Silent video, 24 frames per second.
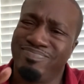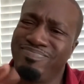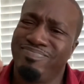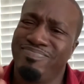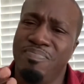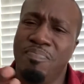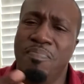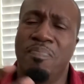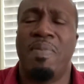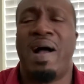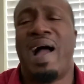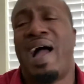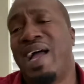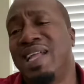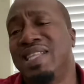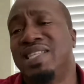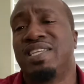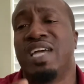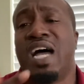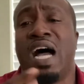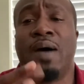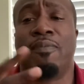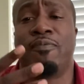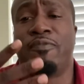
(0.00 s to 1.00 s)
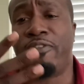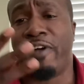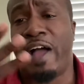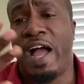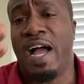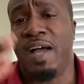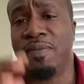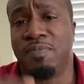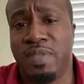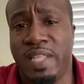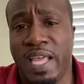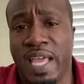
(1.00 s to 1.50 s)
my top
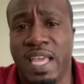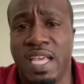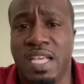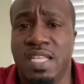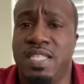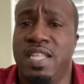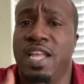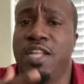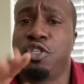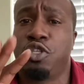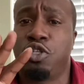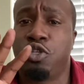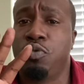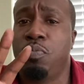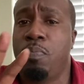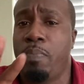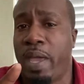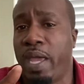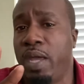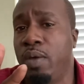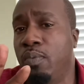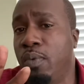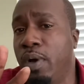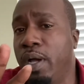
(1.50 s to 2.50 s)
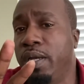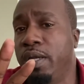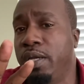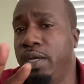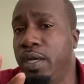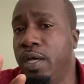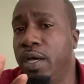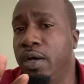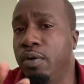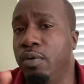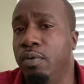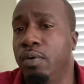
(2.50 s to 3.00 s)
5 things that you may want to
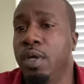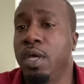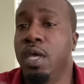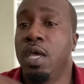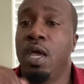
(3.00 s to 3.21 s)
know